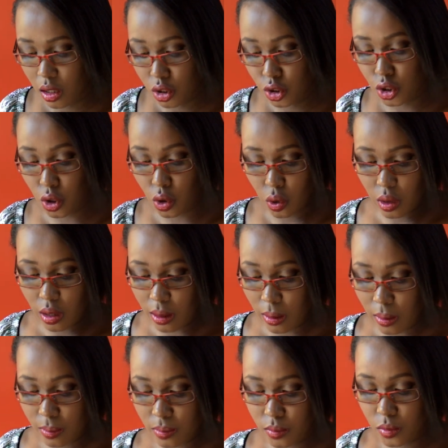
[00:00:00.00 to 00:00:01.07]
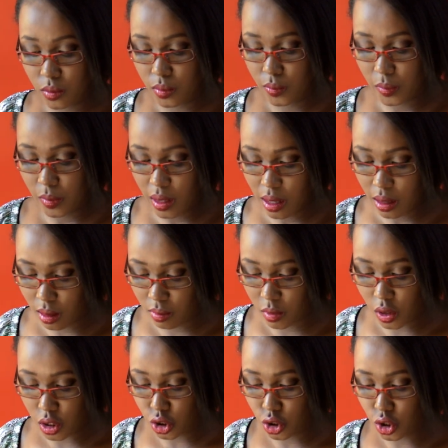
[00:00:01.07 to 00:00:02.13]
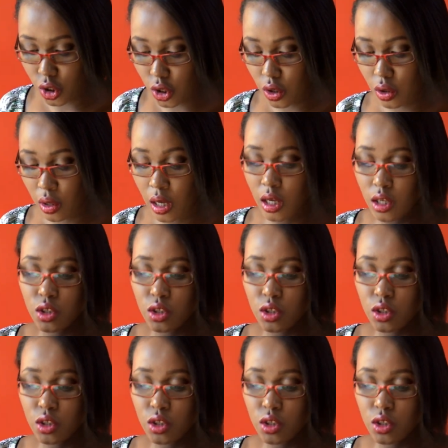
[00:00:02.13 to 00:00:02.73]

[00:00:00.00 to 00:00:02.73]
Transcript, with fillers: So um, I'm gonna show you.